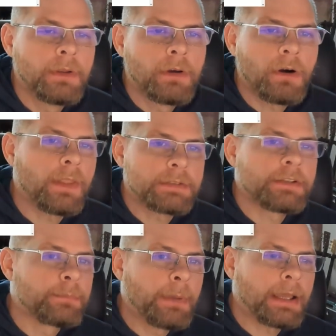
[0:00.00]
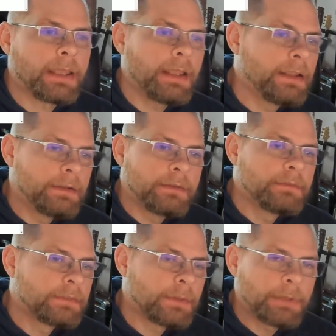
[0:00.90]
all that stuff back in,
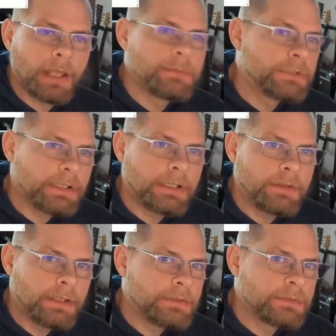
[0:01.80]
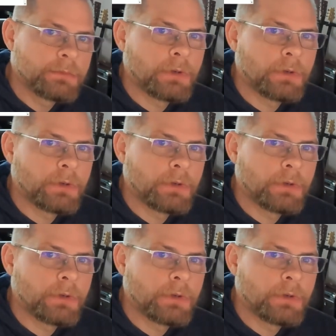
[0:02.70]
sometimes you need these